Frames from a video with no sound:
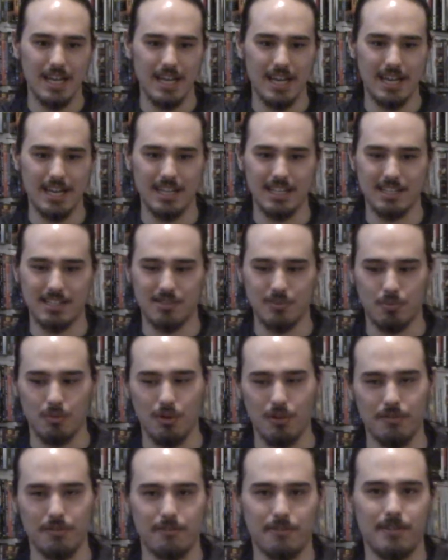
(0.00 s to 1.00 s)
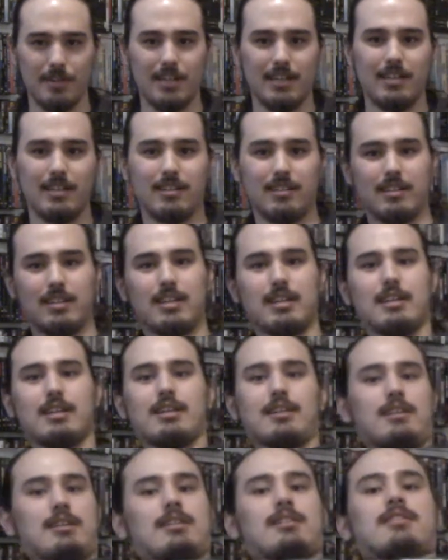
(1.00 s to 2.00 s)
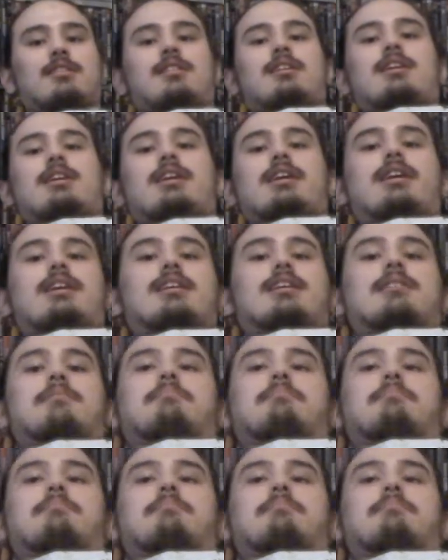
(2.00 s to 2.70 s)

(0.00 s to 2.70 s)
and it's Wolverine lying